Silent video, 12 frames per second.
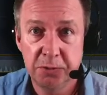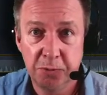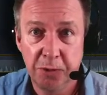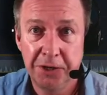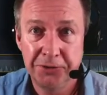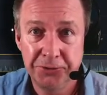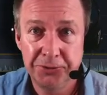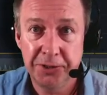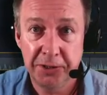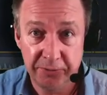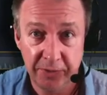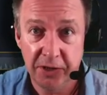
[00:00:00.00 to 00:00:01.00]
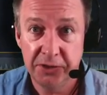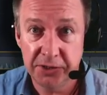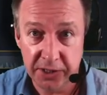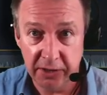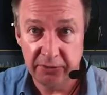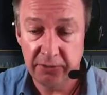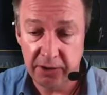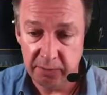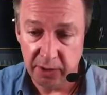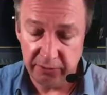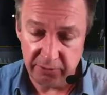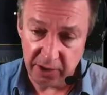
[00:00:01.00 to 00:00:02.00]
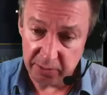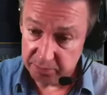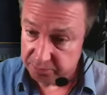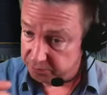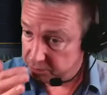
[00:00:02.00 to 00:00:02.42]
whilst advancing it frame by frame,